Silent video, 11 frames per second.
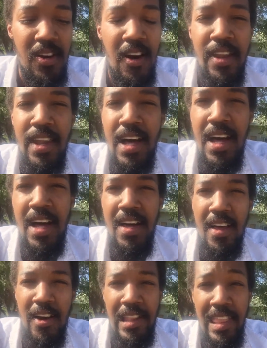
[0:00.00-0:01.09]

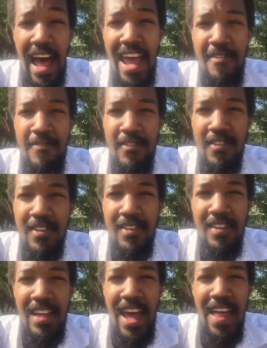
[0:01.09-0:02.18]
life
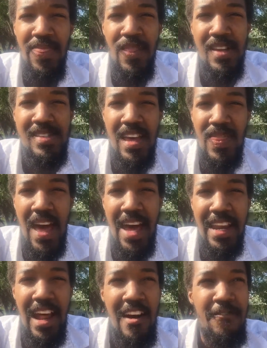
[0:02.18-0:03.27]
and things like
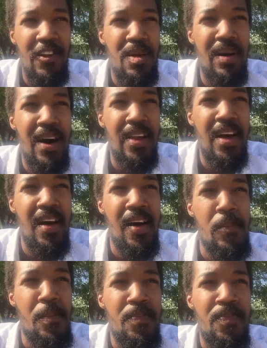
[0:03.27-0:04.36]
that, and how I feel about
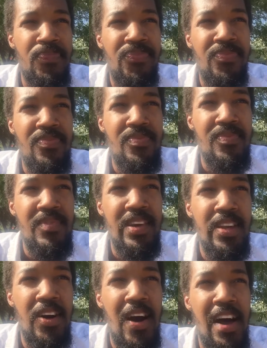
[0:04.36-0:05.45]

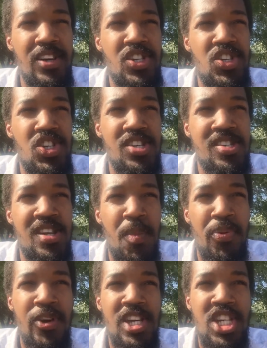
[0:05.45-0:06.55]
how you should just
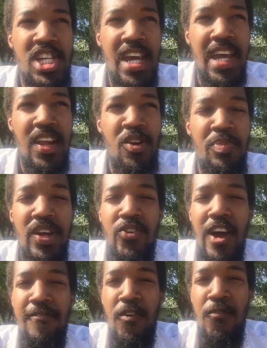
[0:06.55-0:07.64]
appreciate or be
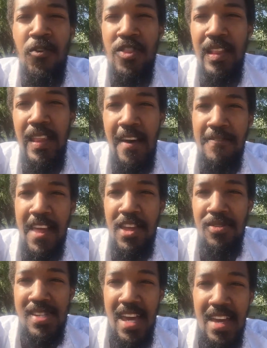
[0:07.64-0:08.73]
grateful for the life that
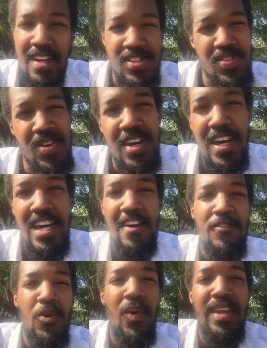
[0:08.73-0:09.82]
you take. Because
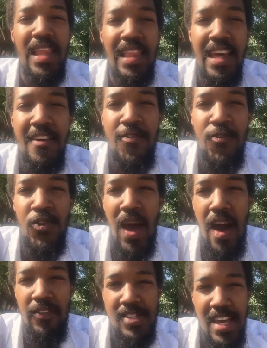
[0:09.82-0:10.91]
if you want to live, you
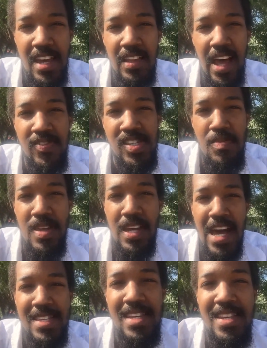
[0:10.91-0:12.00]
have to take life. Something
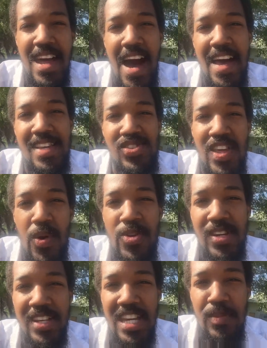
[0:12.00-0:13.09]
has to die so that way
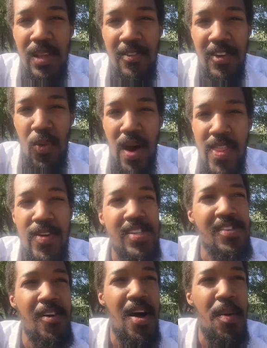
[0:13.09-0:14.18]
you can keep living. Whether
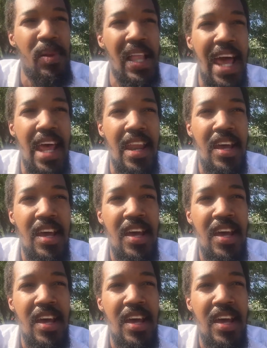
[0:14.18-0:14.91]
it's a plant,